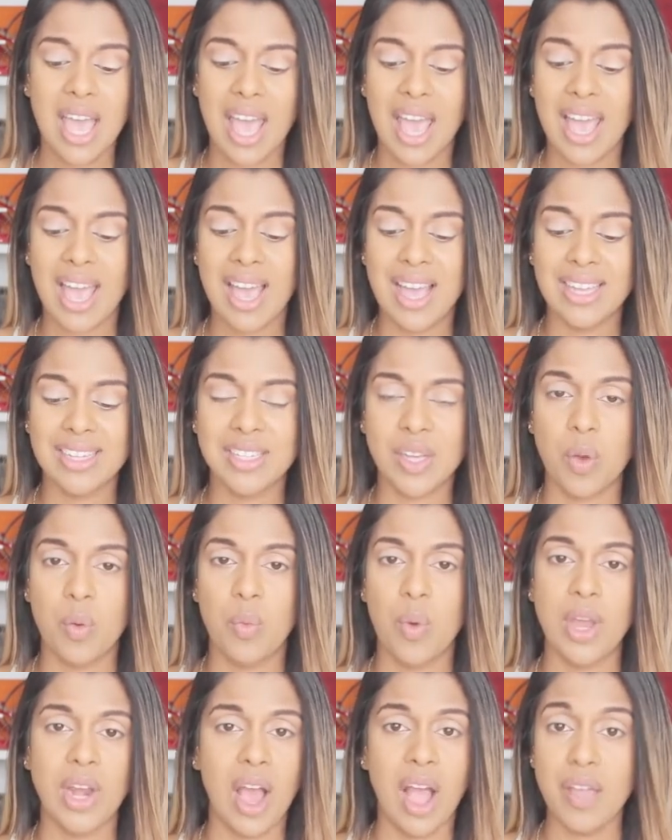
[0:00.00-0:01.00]
And
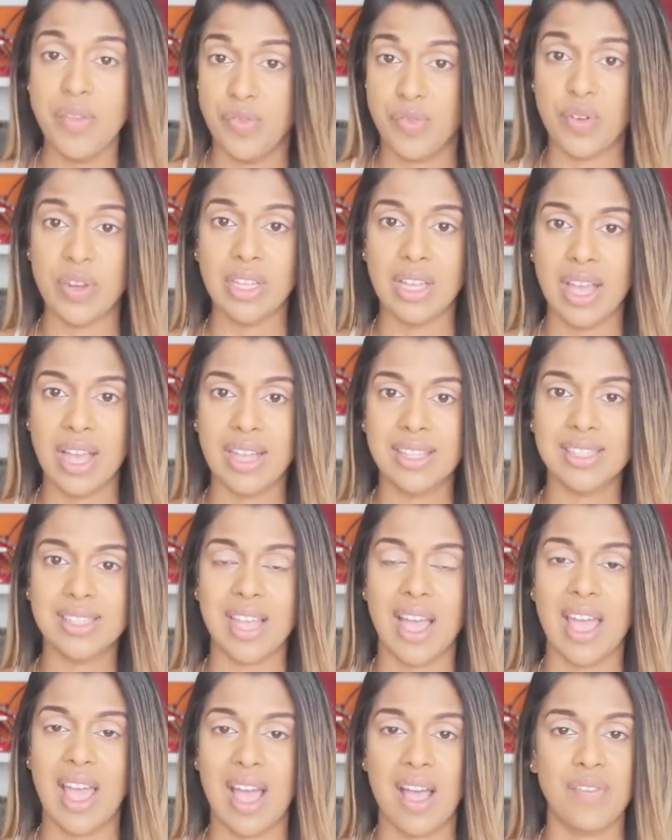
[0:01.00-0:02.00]
when I freelance,
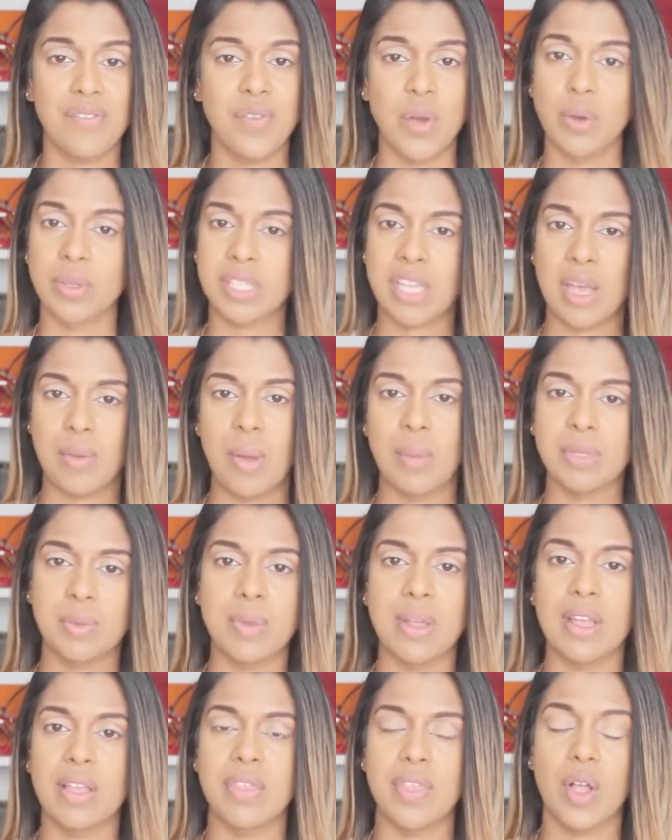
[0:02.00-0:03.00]
I have folks come up to
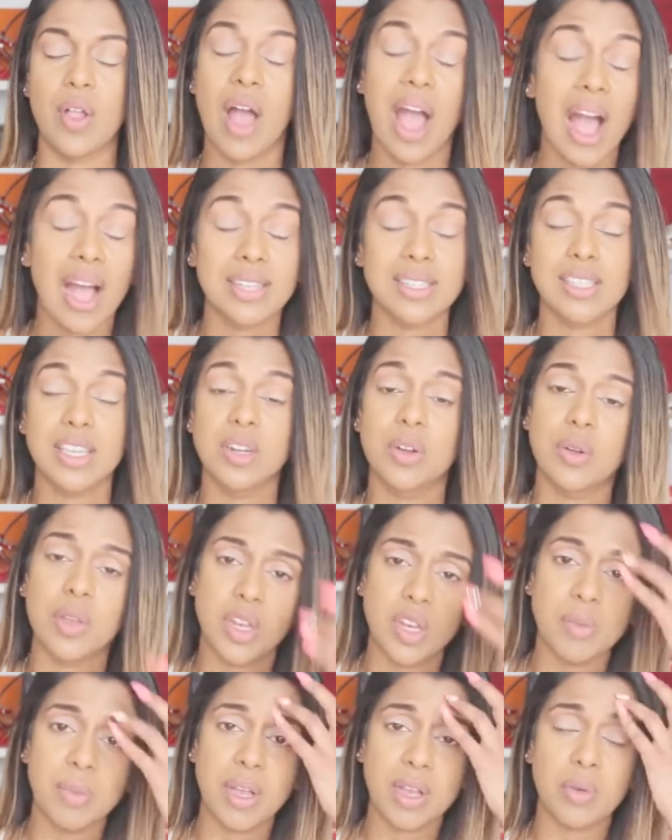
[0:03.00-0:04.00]
me and they'll ask, you know,
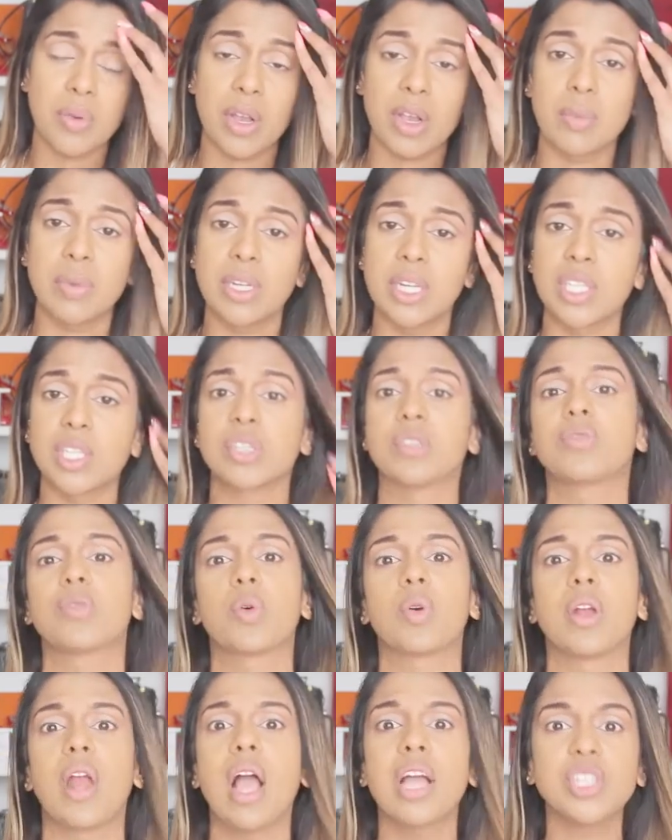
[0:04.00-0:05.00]
can you make a recommendation
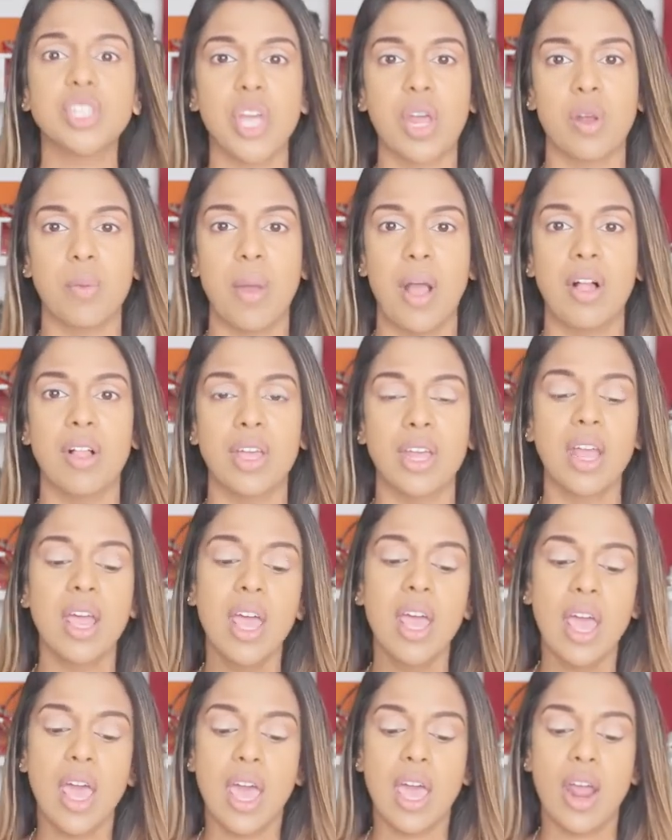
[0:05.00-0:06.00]
for an eyeshadow palette?
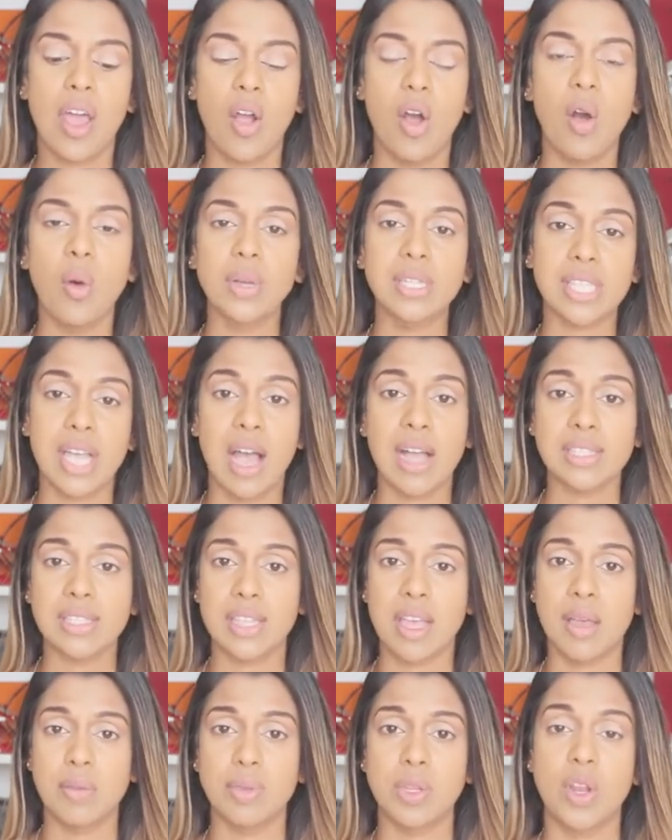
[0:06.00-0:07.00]
And I always ask
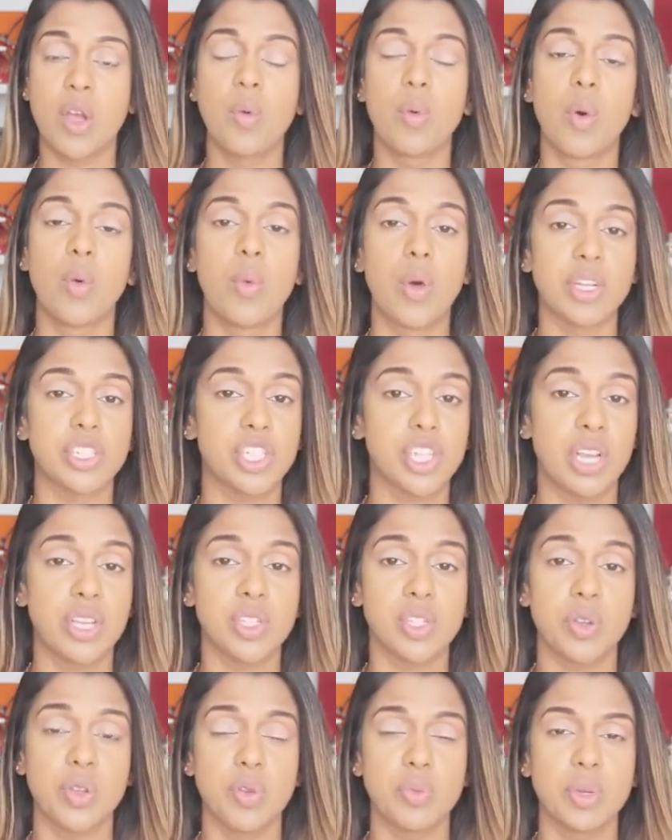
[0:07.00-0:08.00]
them, you know, well, what
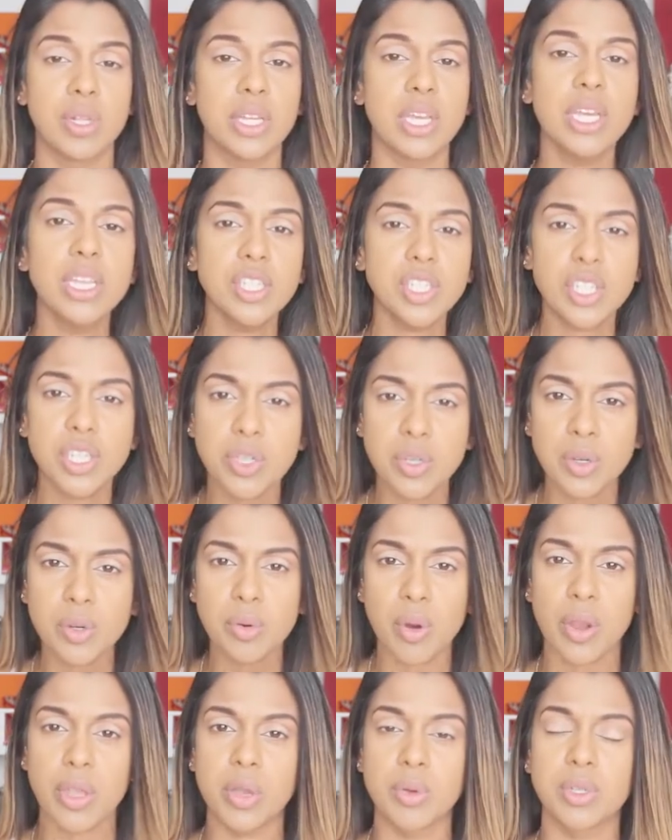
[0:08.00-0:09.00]
shades are you really into?
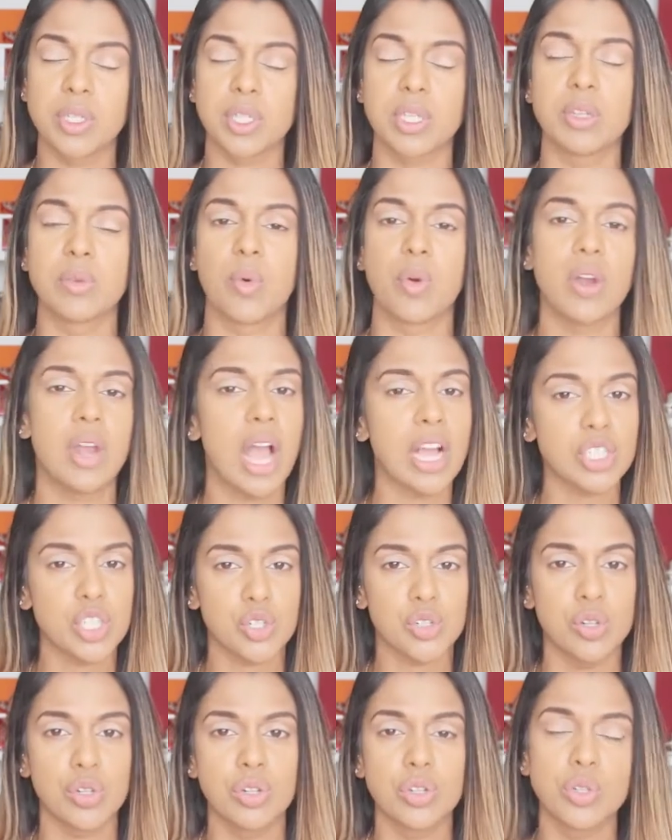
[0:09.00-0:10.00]
Are you into the more
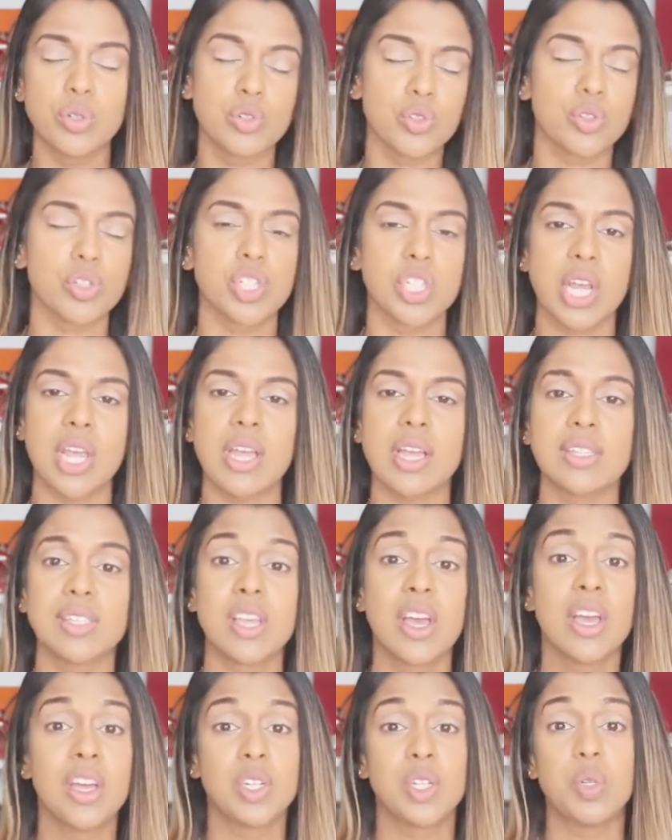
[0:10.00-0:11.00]
natural, neutral shades?
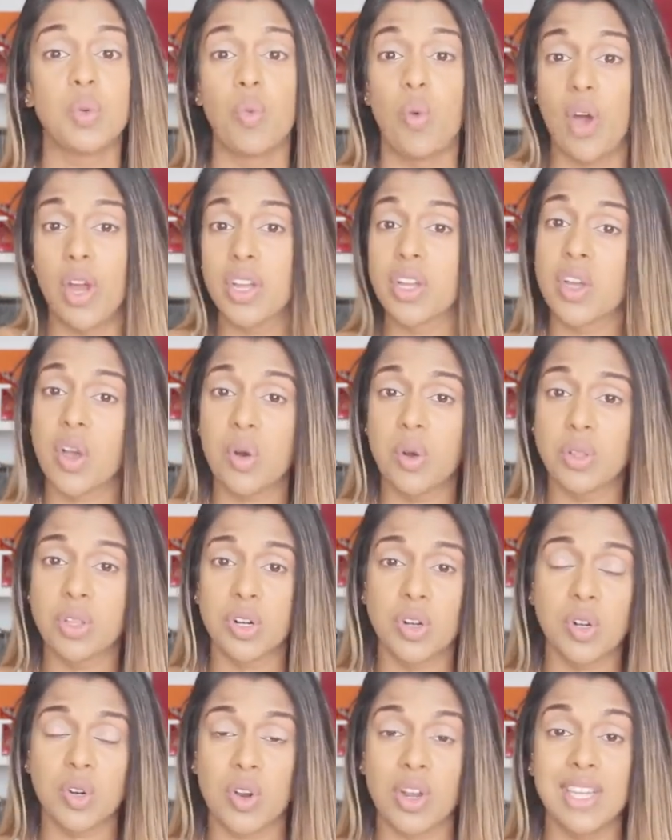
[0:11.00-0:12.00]
Do you want to go a
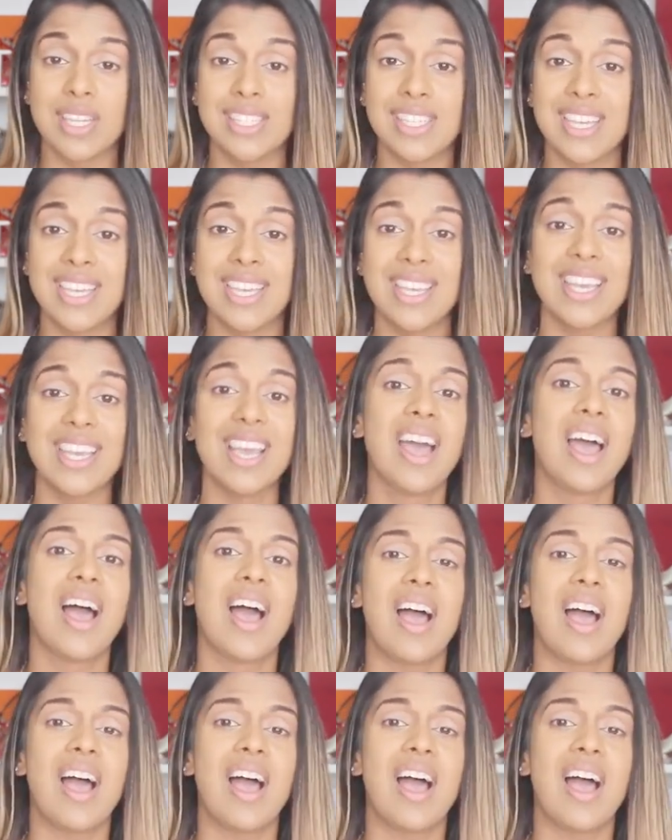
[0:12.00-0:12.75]
little crazy?